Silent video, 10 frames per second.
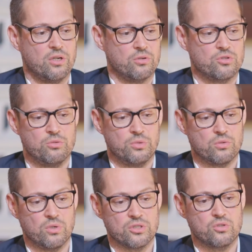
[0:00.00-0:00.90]
the
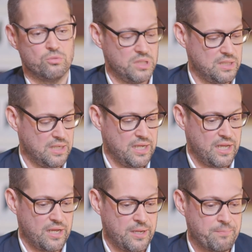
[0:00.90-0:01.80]
consumer wants to be
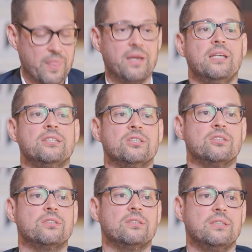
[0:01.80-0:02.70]
um,
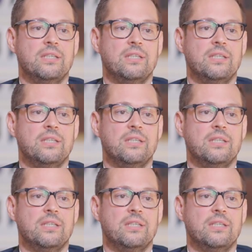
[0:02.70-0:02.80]
elegant,